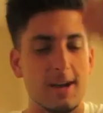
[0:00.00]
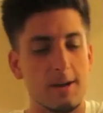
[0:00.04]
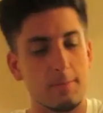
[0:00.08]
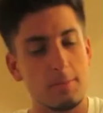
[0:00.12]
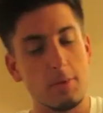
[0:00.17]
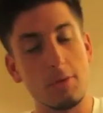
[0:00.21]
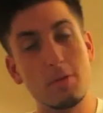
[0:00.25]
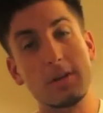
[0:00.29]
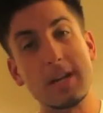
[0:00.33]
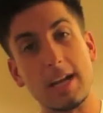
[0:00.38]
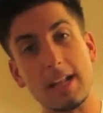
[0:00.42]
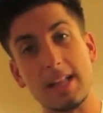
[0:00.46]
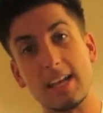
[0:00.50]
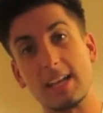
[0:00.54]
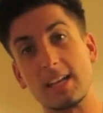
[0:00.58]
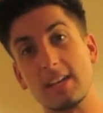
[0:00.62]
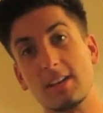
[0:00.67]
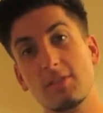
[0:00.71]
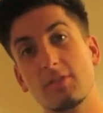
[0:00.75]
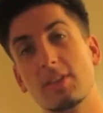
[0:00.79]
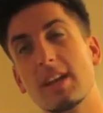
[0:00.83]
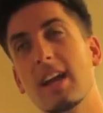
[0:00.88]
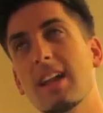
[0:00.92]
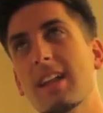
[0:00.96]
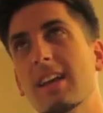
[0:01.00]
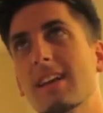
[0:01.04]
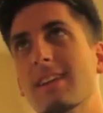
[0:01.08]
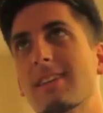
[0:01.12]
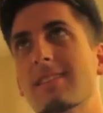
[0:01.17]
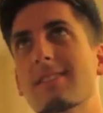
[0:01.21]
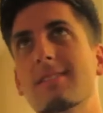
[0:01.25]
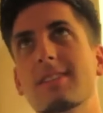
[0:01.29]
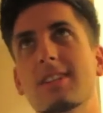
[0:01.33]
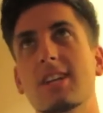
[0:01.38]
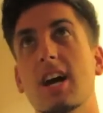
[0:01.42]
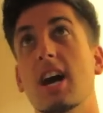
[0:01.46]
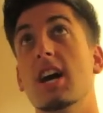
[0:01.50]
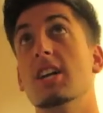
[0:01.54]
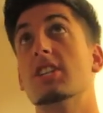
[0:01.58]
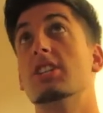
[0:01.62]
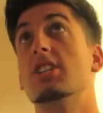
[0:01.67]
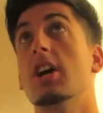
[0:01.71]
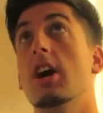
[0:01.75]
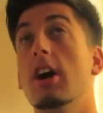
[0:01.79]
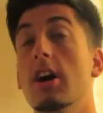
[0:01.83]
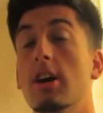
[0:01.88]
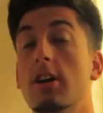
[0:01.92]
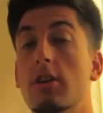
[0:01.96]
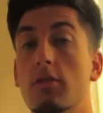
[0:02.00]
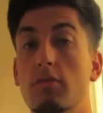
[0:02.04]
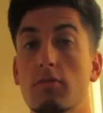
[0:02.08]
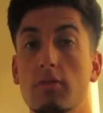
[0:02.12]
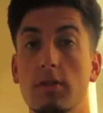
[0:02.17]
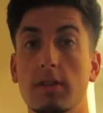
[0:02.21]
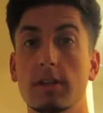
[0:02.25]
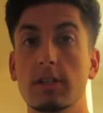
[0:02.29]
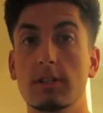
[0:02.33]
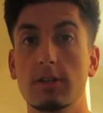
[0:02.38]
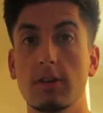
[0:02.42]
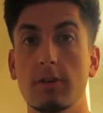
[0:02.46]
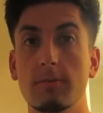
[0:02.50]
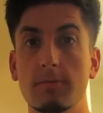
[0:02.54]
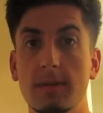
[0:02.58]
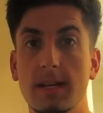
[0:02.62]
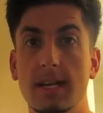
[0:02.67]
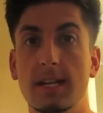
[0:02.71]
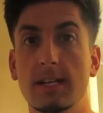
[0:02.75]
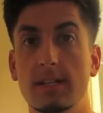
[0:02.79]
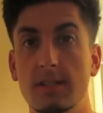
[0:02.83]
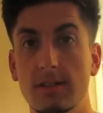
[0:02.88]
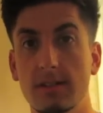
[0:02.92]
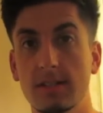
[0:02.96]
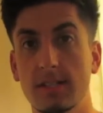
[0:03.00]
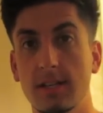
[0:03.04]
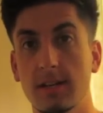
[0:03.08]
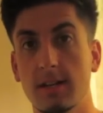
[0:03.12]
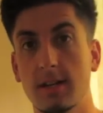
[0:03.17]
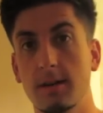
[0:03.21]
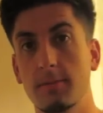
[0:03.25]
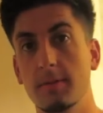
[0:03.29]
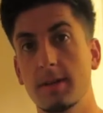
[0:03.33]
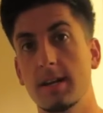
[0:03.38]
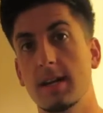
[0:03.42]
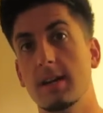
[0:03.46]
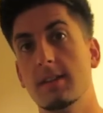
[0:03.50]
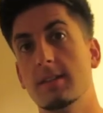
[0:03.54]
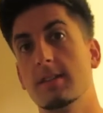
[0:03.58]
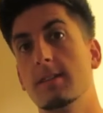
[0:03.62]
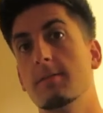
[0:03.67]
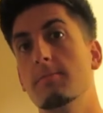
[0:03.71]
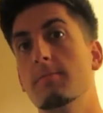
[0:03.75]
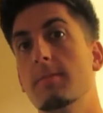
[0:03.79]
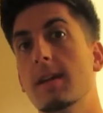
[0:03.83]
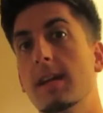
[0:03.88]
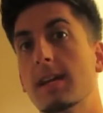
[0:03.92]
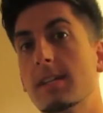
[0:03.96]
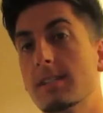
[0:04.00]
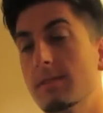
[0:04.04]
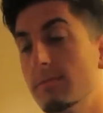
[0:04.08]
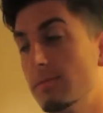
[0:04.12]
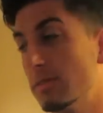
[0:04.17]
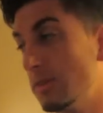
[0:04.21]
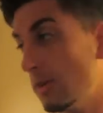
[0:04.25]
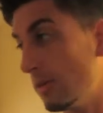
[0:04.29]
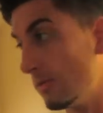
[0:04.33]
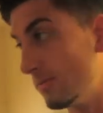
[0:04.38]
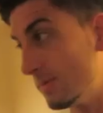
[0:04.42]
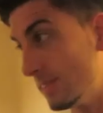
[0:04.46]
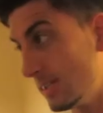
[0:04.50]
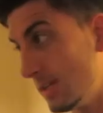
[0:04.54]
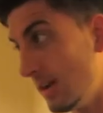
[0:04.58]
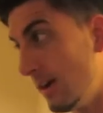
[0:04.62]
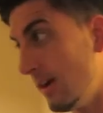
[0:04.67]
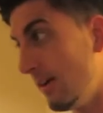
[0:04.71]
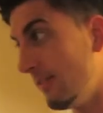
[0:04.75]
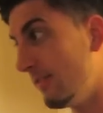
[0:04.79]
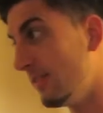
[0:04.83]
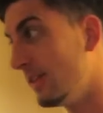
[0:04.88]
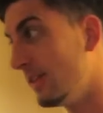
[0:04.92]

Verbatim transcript: But we got like we got like a ton of really dope dancers that are coming out to make some dope stuff.